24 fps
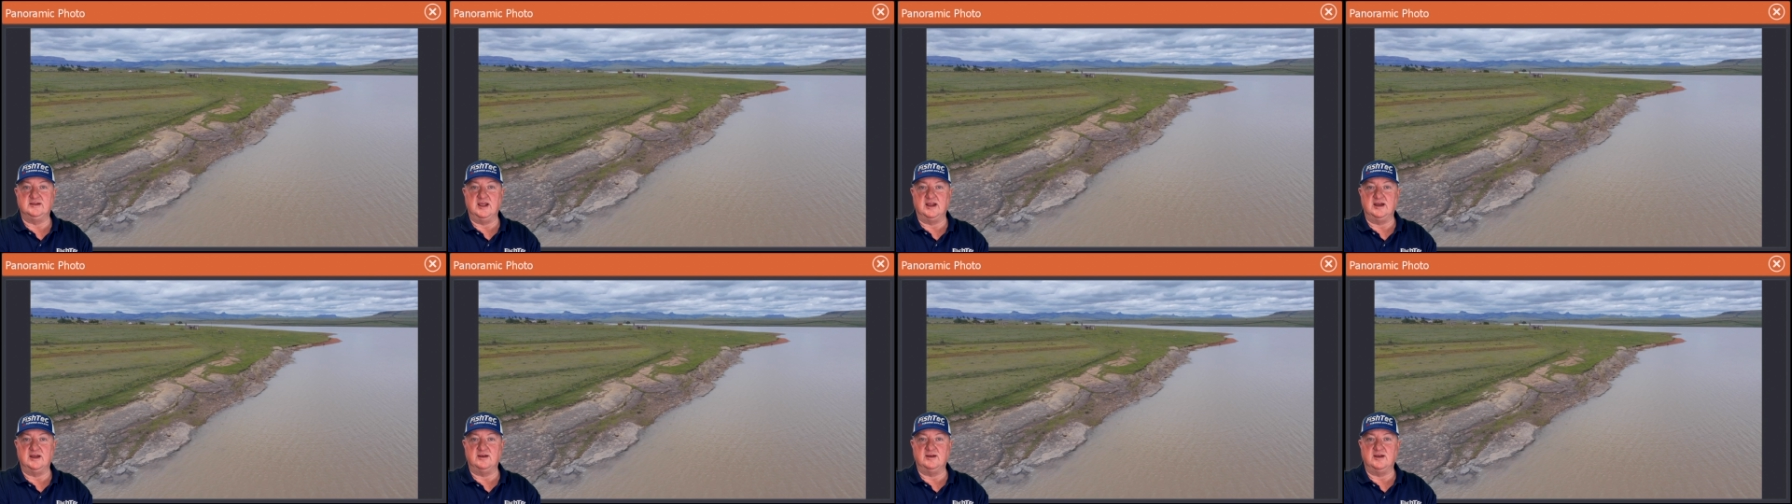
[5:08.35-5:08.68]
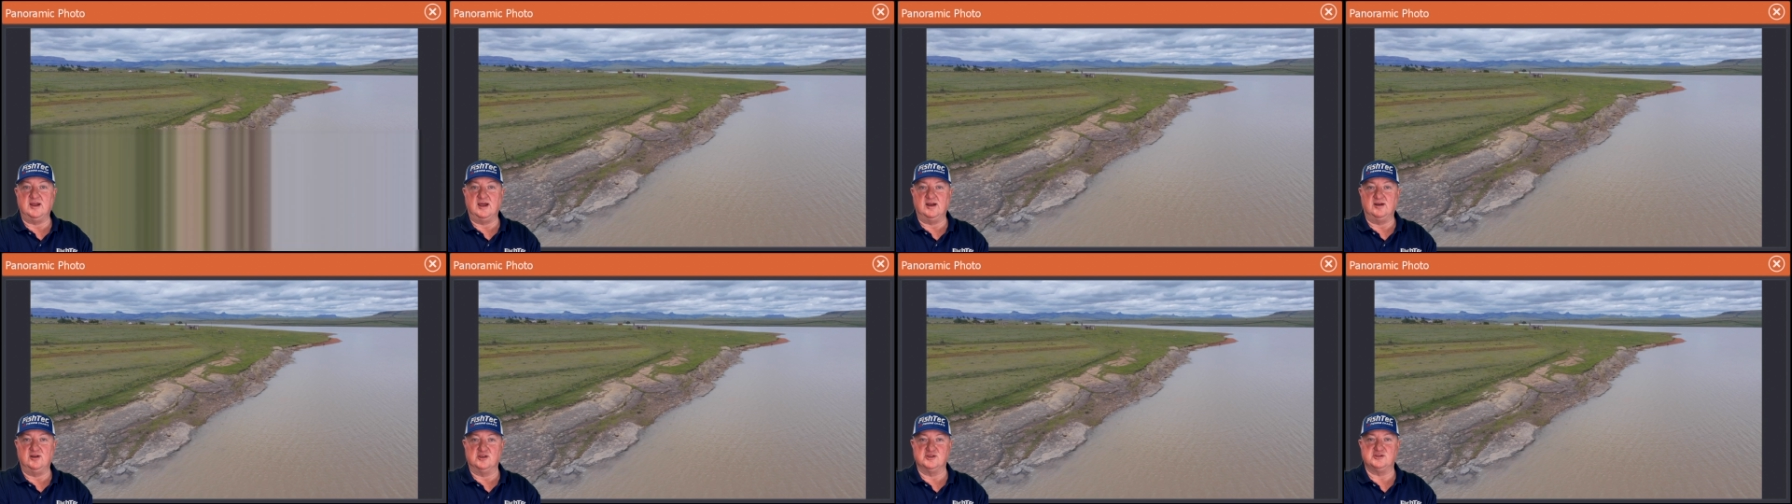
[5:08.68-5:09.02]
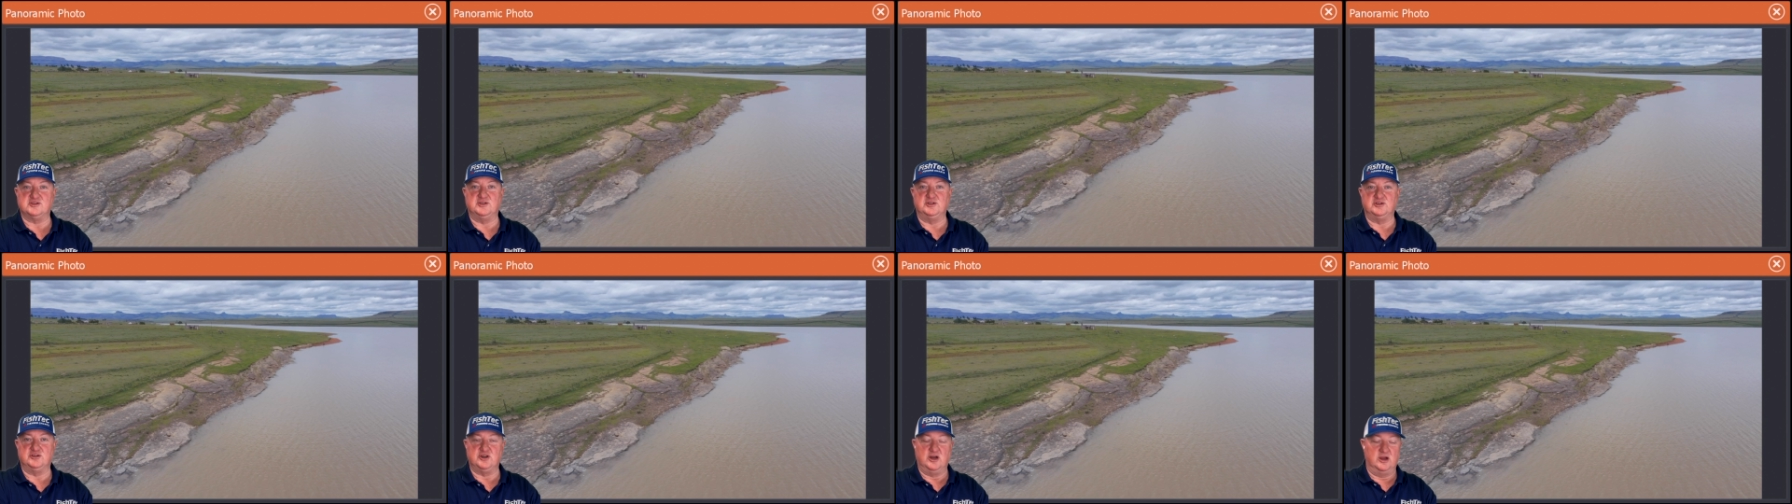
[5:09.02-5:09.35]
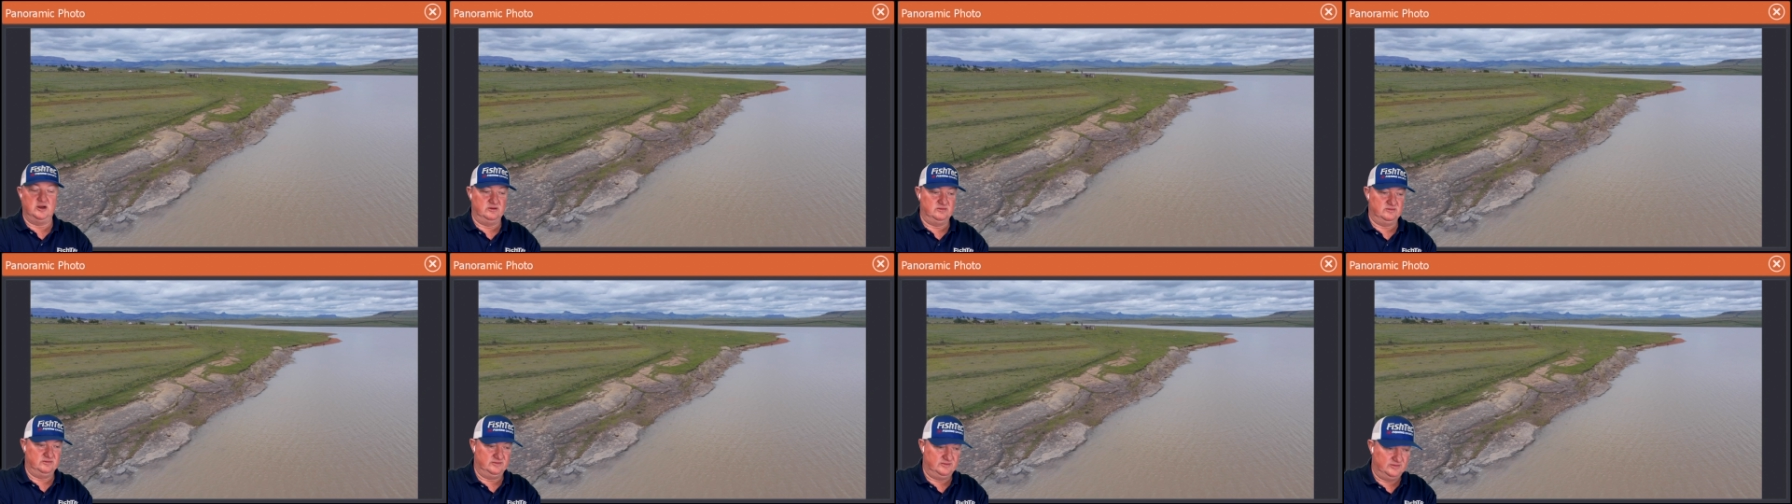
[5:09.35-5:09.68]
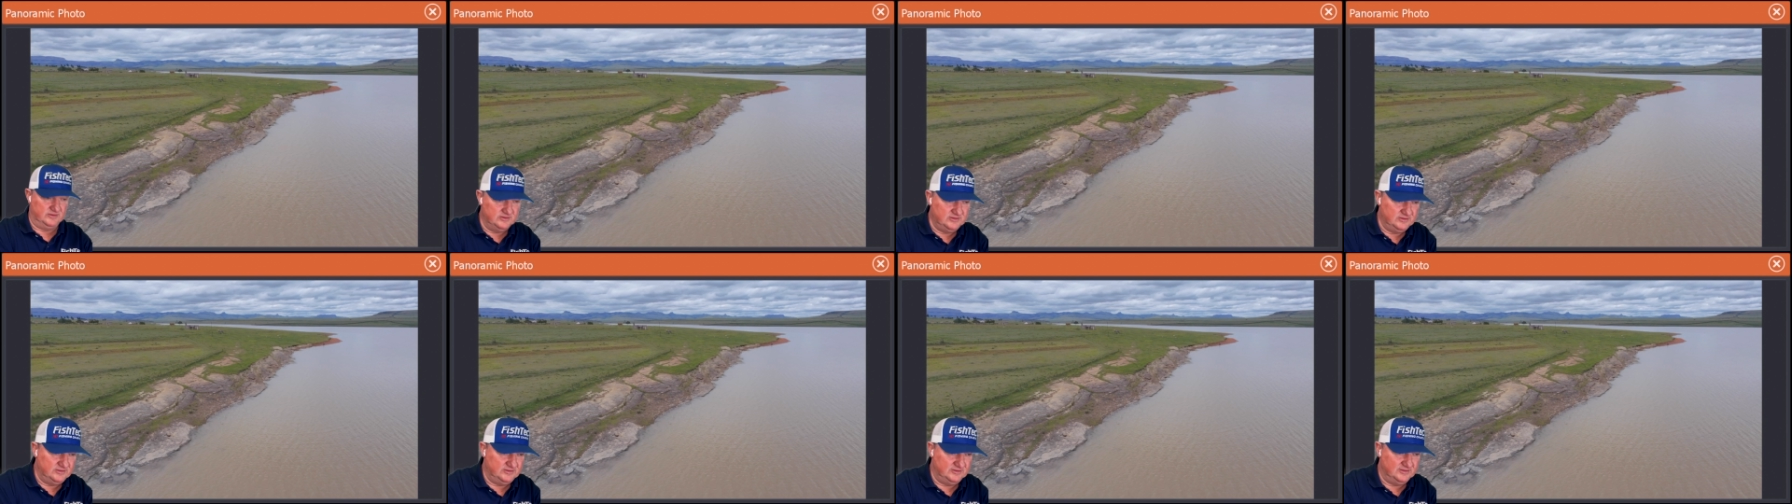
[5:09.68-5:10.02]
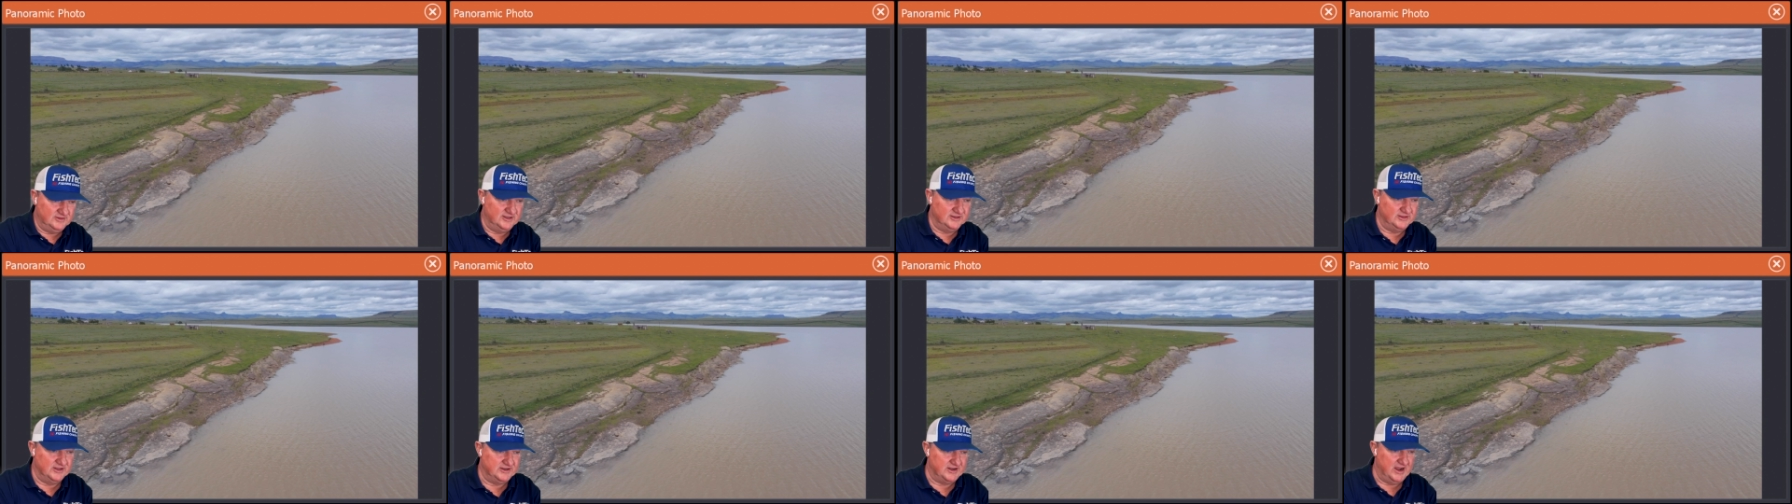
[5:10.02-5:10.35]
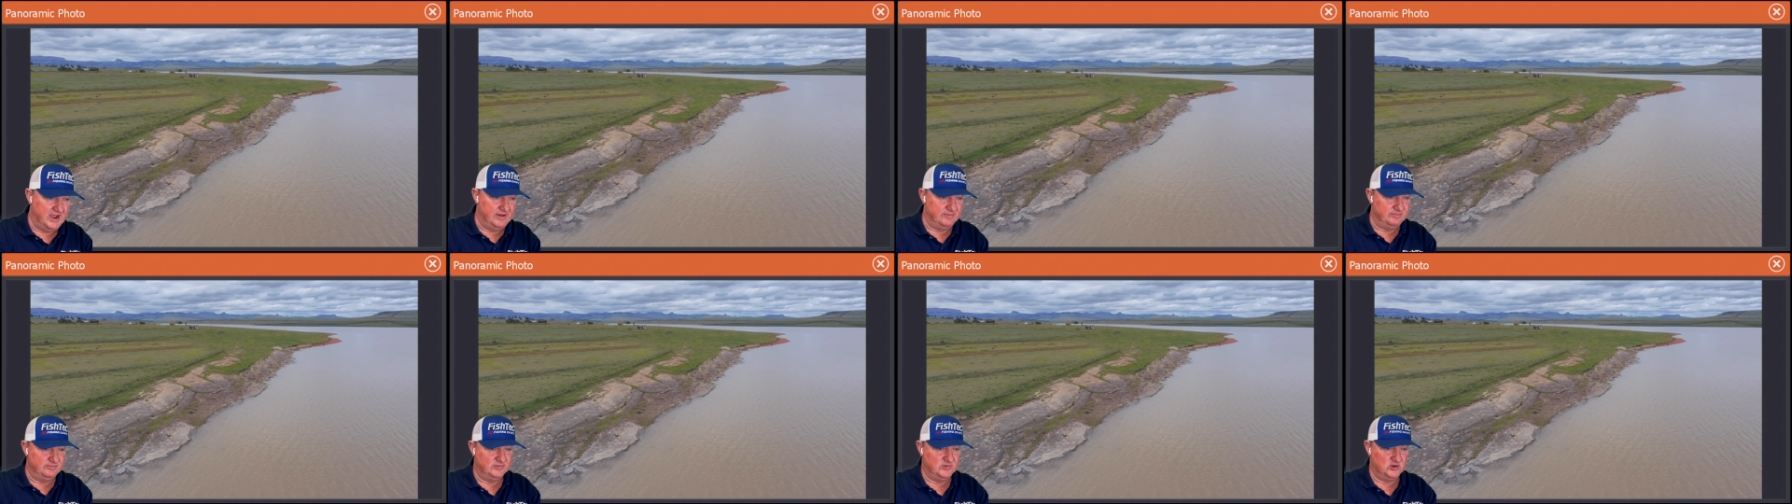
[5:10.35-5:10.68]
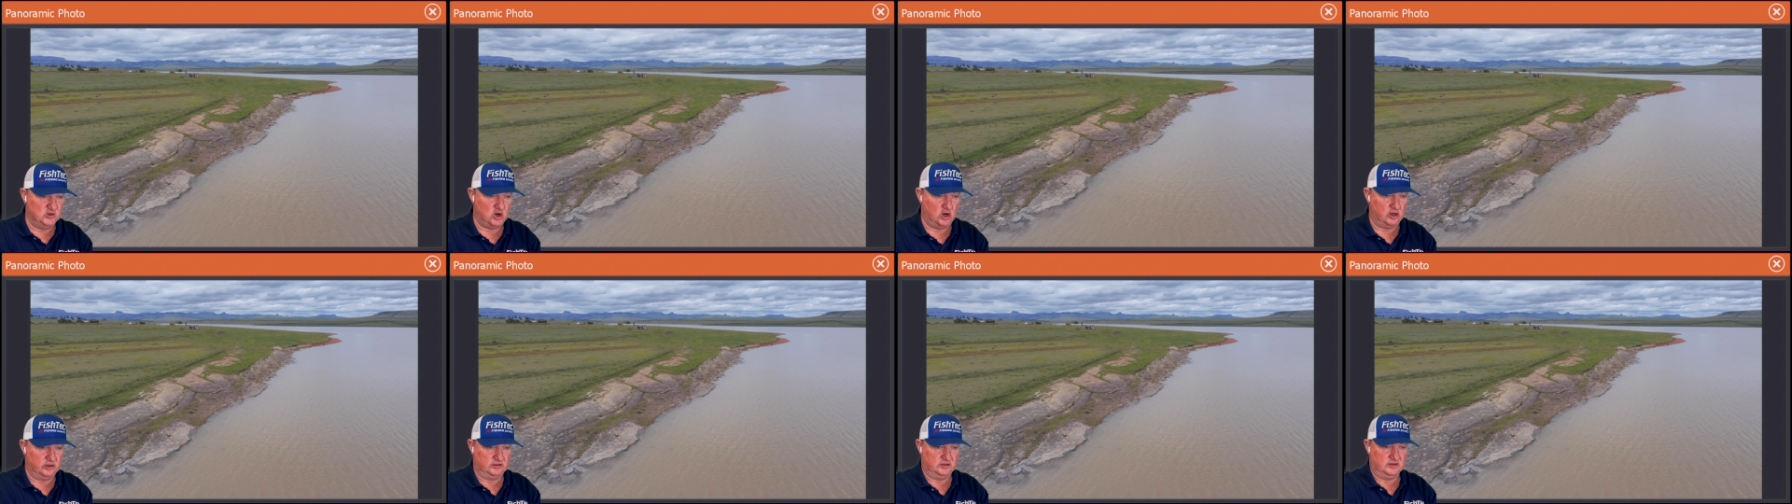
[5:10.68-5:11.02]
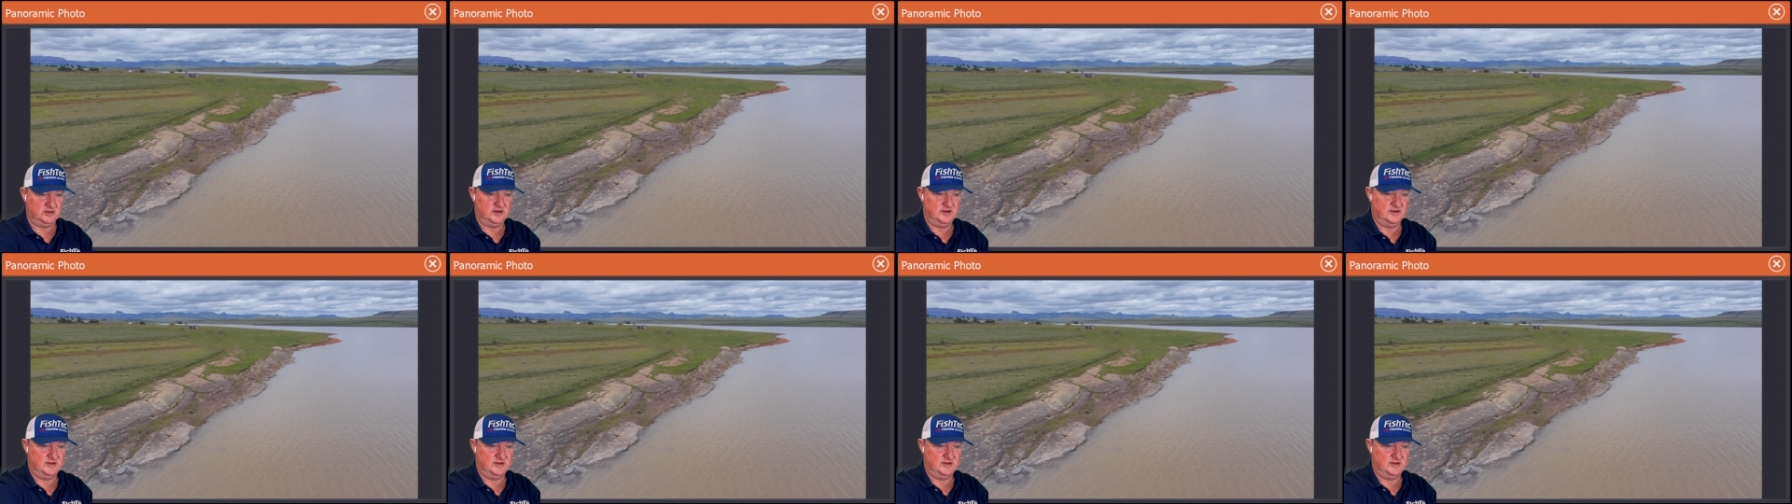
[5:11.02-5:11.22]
then I lost the drone in the dam. Gone.